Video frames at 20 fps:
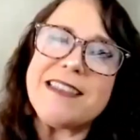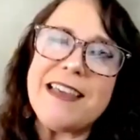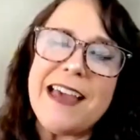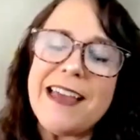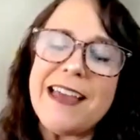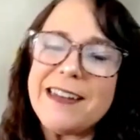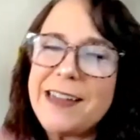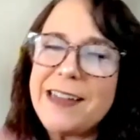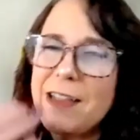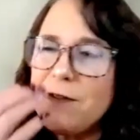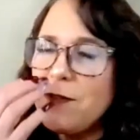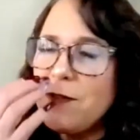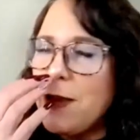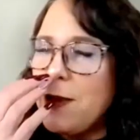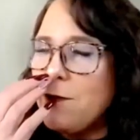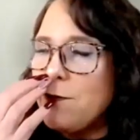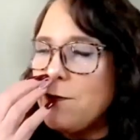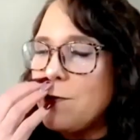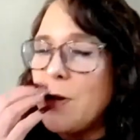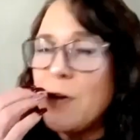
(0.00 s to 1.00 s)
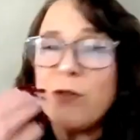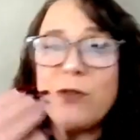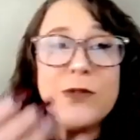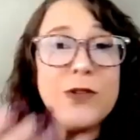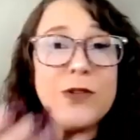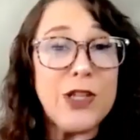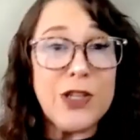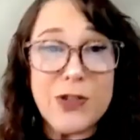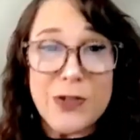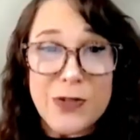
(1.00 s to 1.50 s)
that I've
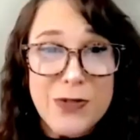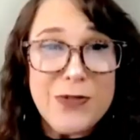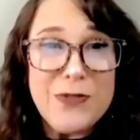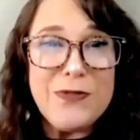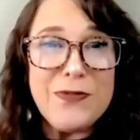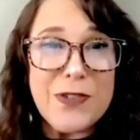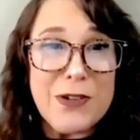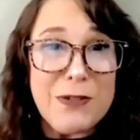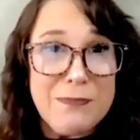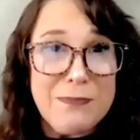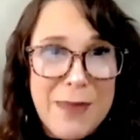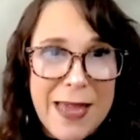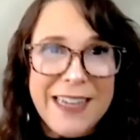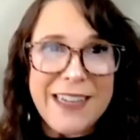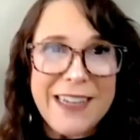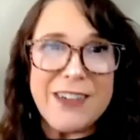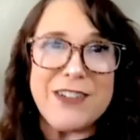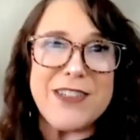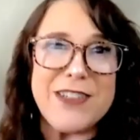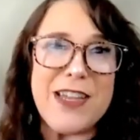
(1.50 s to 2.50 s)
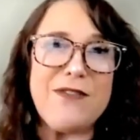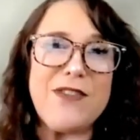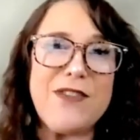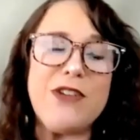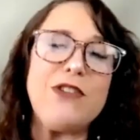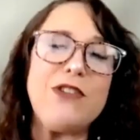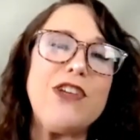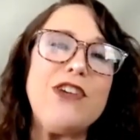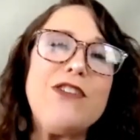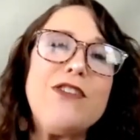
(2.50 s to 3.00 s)
known you, for many years I've
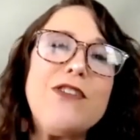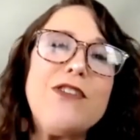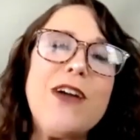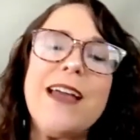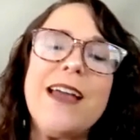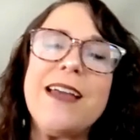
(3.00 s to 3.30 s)
known you,